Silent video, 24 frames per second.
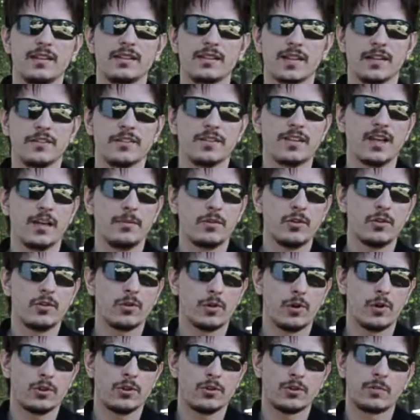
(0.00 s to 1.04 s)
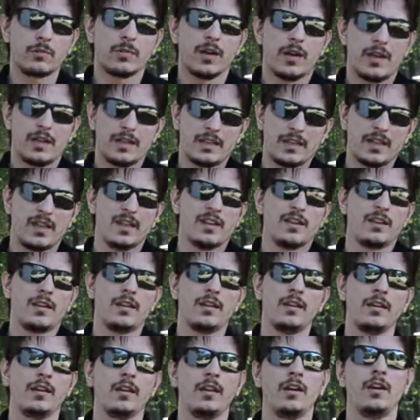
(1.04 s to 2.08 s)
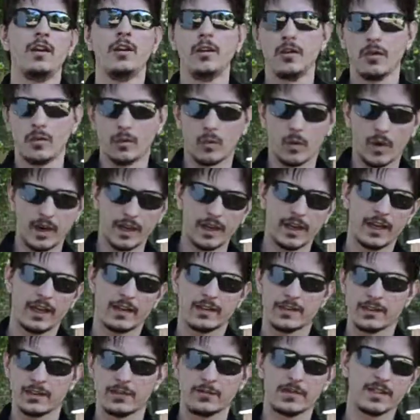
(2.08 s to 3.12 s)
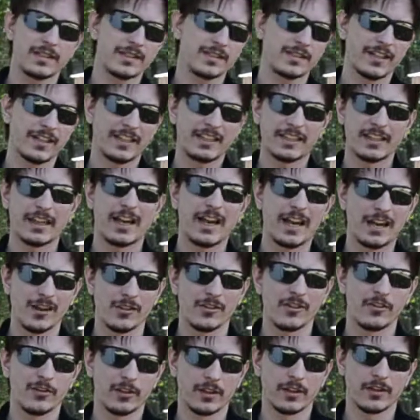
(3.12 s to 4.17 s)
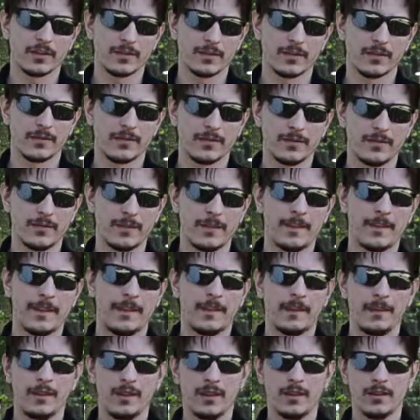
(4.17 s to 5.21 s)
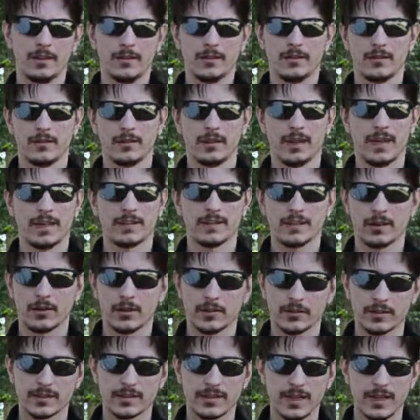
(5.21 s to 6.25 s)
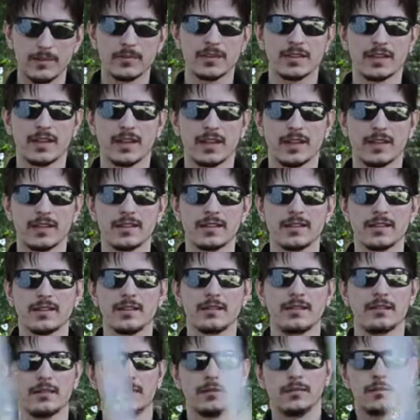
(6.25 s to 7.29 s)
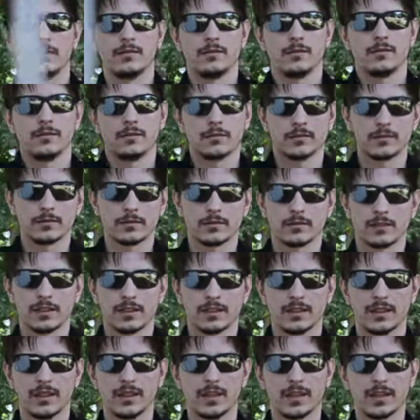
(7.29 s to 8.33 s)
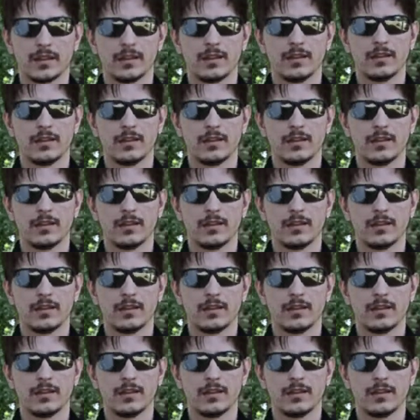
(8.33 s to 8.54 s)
is every time you cross your body, one hand is going to be slightly higher than the other. As they're on the same sides, like that,